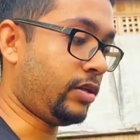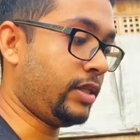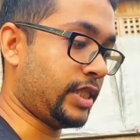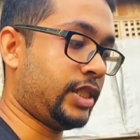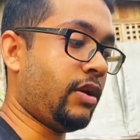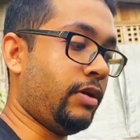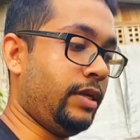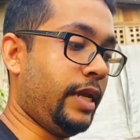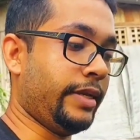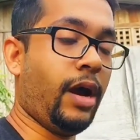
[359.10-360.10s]
necessarily
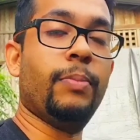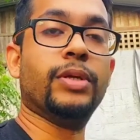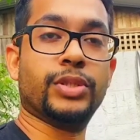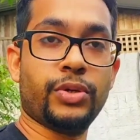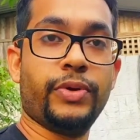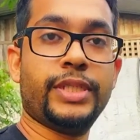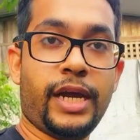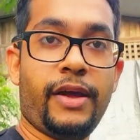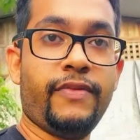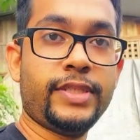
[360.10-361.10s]
like obligatory to
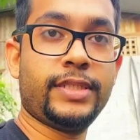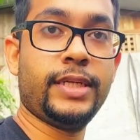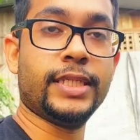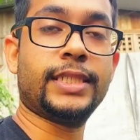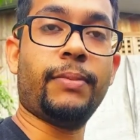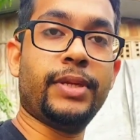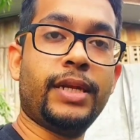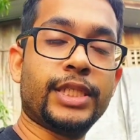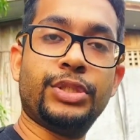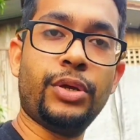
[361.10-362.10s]
have it, it's something
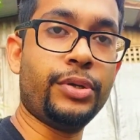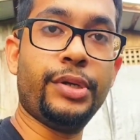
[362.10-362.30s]
that's not going to